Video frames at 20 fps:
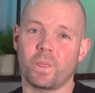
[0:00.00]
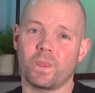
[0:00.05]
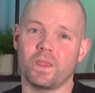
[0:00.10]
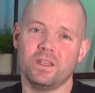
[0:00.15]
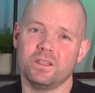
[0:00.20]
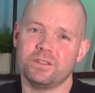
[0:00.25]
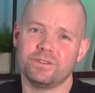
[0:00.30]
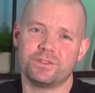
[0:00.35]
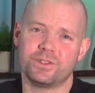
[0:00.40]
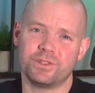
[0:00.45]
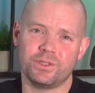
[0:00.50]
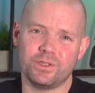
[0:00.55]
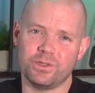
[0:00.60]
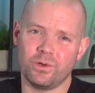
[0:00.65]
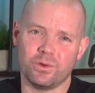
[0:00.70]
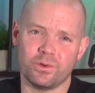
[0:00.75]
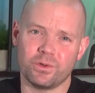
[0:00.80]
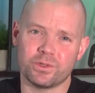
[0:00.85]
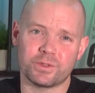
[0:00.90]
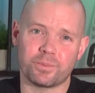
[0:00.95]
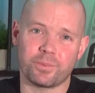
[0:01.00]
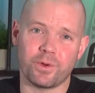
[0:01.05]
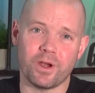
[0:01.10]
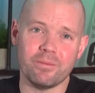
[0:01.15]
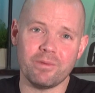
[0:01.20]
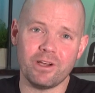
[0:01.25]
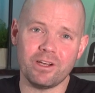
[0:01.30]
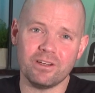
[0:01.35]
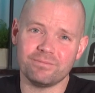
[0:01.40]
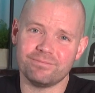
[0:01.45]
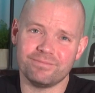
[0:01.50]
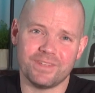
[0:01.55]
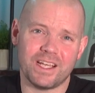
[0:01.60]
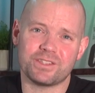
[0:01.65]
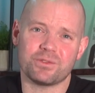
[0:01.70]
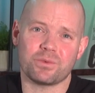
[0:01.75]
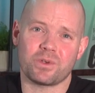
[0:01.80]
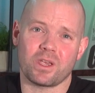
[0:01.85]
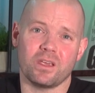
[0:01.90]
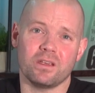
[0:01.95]
You don't know what to pray about?
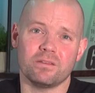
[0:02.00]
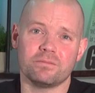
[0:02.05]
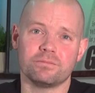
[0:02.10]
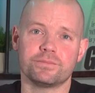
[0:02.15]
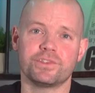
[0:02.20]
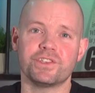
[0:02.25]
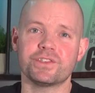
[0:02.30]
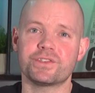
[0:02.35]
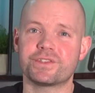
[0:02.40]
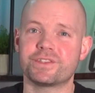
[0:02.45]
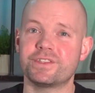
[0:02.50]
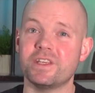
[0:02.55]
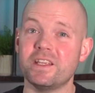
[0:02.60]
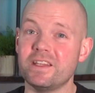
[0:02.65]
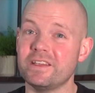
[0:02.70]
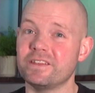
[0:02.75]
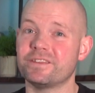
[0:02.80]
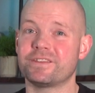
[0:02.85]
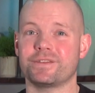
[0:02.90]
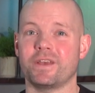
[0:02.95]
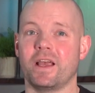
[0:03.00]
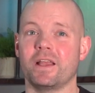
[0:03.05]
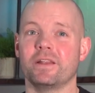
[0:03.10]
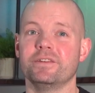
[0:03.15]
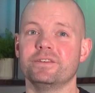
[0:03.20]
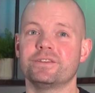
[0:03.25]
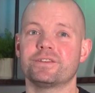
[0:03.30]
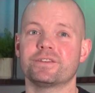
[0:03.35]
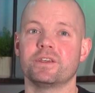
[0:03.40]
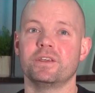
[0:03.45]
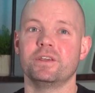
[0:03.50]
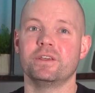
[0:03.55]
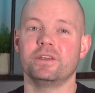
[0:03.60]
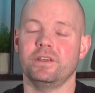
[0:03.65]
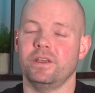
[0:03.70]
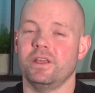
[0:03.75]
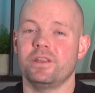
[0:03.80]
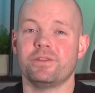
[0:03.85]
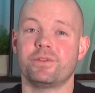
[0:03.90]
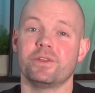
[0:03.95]
That's okay. Just sit in silence
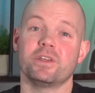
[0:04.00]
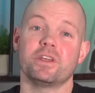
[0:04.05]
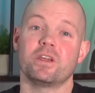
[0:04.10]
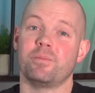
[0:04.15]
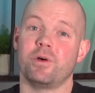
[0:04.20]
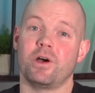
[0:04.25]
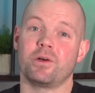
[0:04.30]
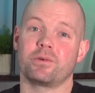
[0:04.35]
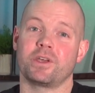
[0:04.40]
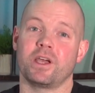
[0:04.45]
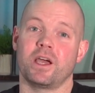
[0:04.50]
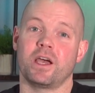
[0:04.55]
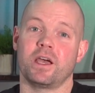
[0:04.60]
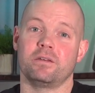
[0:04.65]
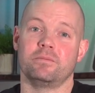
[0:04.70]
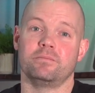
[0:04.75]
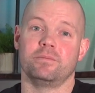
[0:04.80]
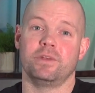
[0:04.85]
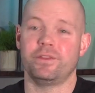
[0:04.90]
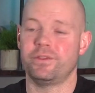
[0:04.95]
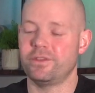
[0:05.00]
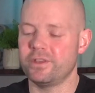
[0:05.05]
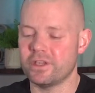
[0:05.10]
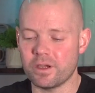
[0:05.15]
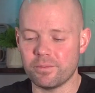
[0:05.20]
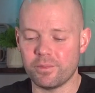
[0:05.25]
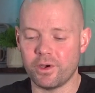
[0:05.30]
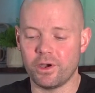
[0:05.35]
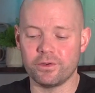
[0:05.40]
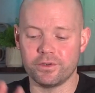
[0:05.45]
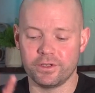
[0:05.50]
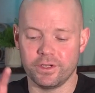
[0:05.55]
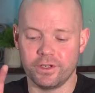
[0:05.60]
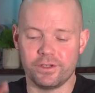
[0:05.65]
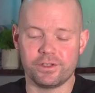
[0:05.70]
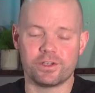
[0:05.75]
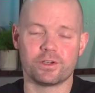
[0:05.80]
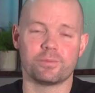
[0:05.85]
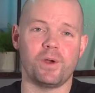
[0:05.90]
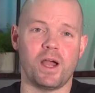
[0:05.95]
and think about God and think about
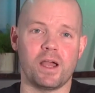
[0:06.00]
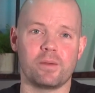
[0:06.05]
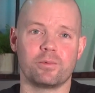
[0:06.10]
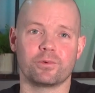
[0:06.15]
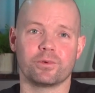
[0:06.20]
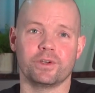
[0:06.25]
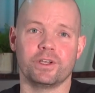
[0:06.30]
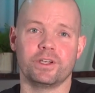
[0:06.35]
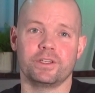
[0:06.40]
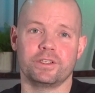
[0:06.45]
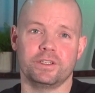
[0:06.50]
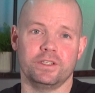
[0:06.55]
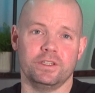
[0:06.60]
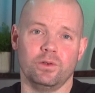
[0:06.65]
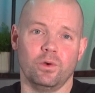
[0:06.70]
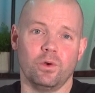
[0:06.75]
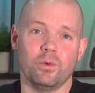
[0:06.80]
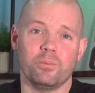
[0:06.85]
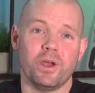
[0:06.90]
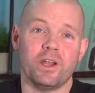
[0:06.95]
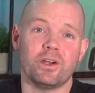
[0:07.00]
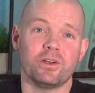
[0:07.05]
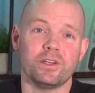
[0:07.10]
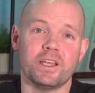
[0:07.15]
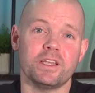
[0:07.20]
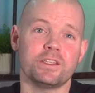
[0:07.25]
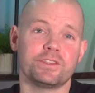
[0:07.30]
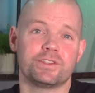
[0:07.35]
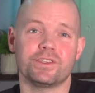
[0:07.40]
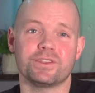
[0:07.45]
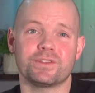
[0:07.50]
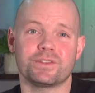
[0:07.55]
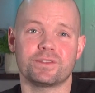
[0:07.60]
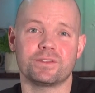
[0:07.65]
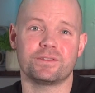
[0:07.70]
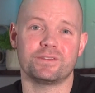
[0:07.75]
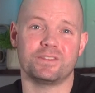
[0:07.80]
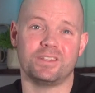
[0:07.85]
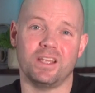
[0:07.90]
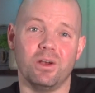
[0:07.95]
your Bible reading. Or better yet, just
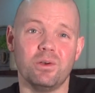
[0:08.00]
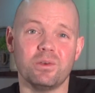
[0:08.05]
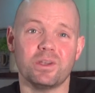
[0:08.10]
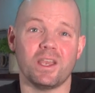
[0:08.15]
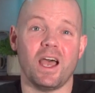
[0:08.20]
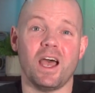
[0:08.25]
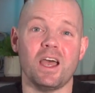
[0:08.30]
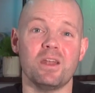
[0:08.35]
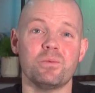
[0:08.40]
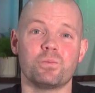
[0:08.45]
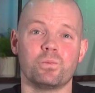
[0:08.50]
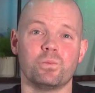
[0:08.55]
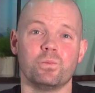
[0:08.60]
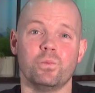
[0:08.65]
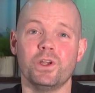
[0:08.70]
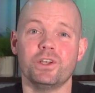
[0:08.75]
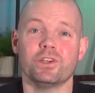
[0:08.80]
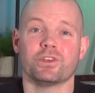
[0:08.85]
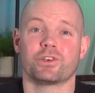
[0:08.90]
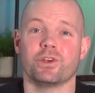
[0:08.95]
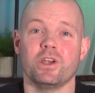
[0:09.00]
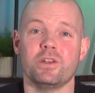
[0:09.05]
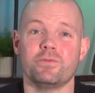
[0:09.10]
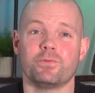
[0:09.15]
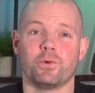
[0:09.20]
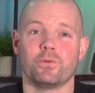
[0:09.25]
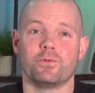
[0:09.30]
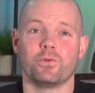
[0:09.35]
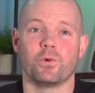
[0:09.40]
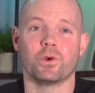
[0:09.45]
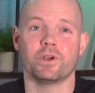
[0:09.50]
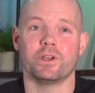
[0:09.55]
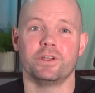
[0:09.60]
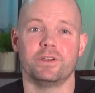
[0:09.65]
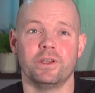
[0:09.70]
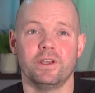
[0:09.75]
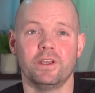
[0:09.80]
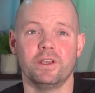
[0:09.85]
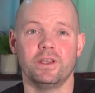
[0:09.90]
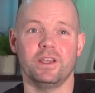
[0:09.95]
tell God what you're grateful for
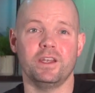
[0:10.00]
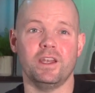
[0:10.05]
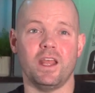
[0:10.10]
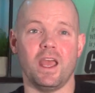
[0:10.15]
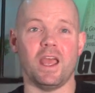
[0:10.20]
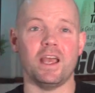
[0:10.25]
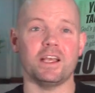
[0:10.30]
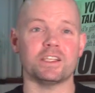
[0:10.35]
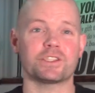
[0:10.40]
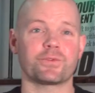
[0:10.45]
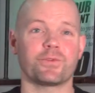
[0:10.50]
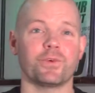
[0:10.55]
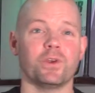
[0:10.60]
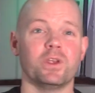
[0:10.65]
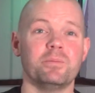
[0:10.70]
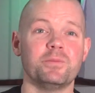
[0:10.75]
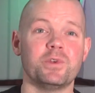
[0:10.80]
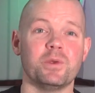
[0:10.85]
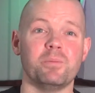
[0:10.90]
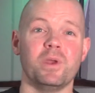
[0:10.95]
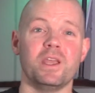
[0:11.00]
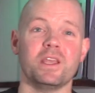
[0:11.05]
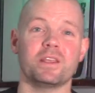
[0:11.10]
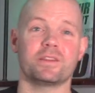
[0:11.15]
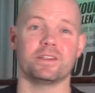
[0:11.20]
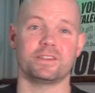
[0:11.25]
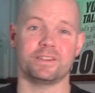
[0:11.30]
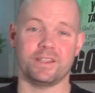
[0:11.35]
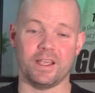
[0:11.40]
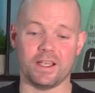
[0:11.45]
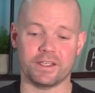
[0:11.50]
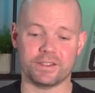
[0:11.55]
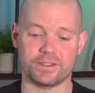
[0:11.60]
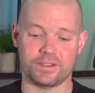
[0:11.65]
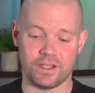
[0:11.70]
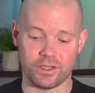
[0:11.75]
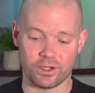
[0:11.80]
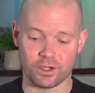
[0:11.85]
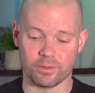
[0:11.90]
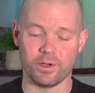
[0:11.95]
and ask for him to make the text
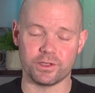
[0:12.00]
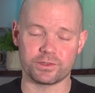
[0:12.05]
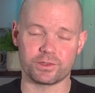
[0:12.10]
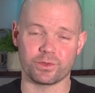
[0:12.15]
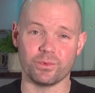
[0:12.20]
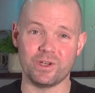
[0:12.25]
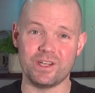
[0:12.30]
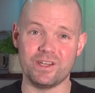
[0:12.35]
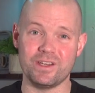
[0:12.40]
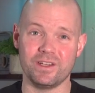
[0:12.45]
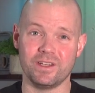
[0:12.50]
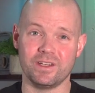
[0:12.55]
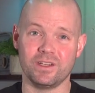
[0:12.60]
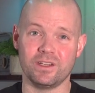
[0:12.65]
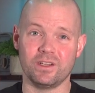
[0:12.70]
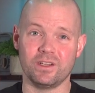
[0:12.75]
that you're about to read